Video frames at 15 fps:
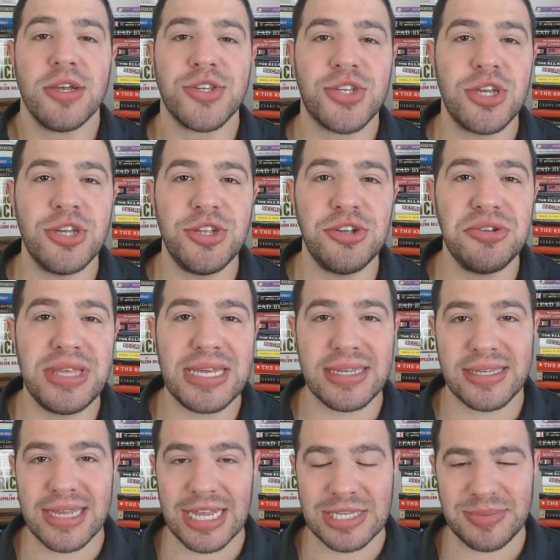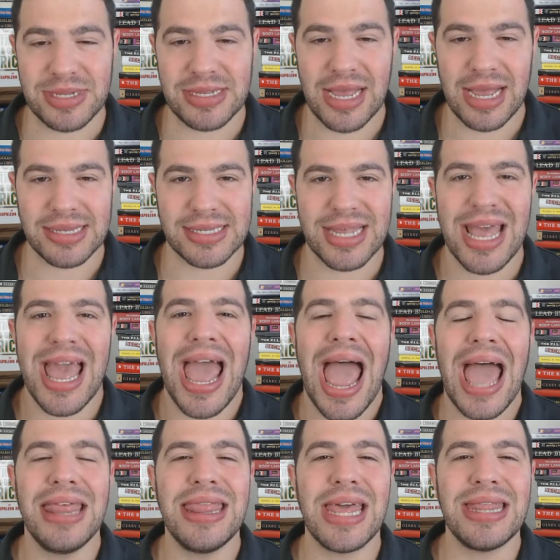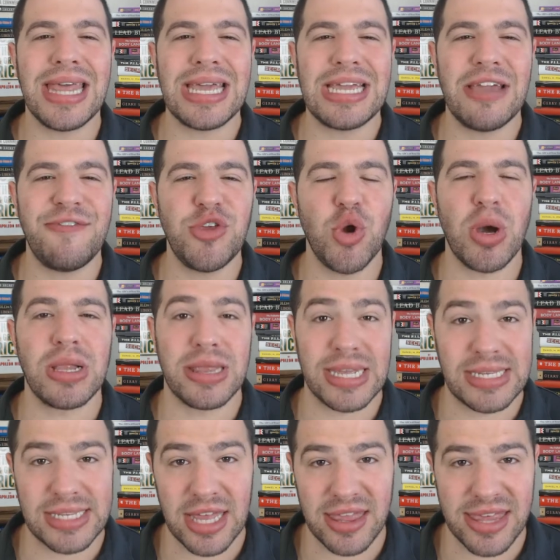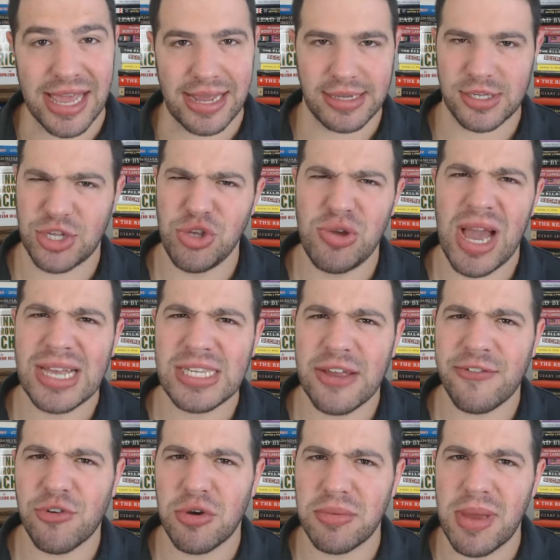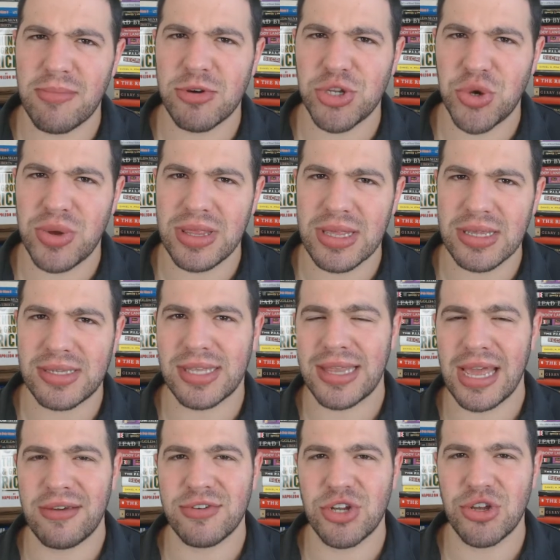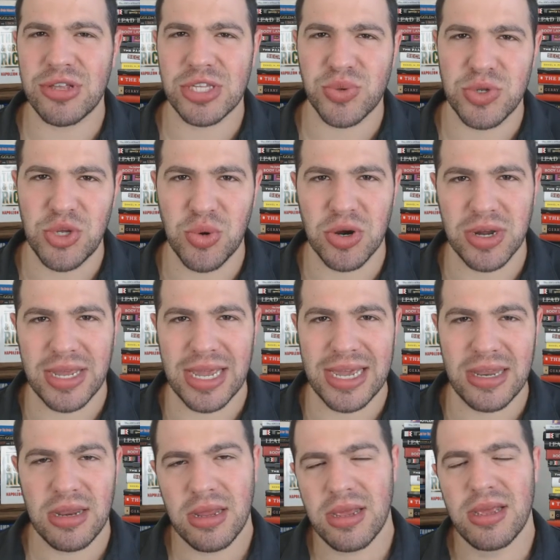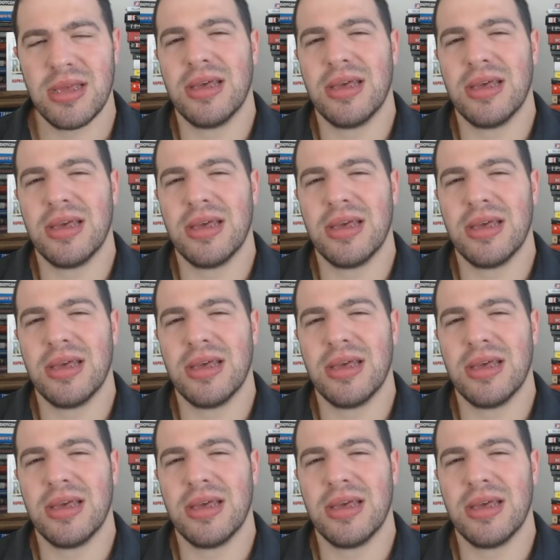So you do the assessment test. And then they give you a list of things. You guys ever remember doing this? Did they ever do this when you were a kid?